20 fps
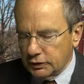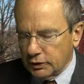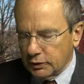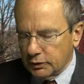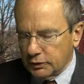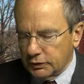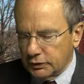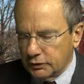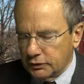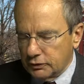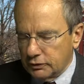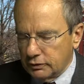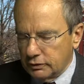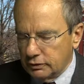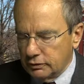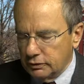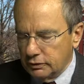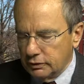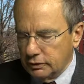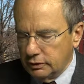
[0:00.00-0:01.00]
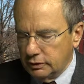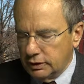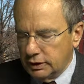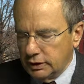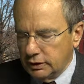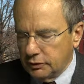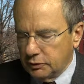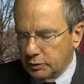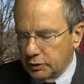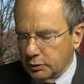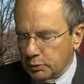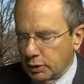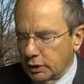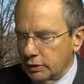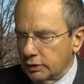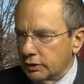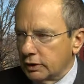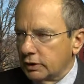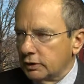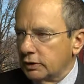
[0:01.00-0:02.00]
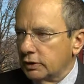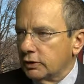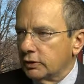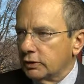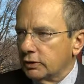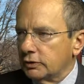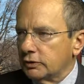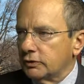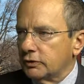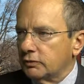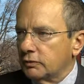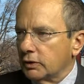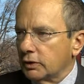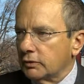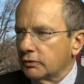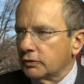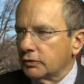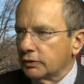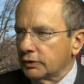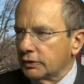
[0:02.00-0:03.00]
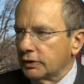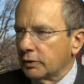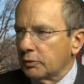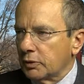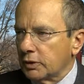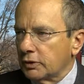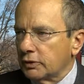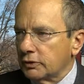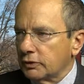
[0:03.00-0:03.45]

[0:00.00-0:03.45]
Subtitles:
always tease me about, you should run for something.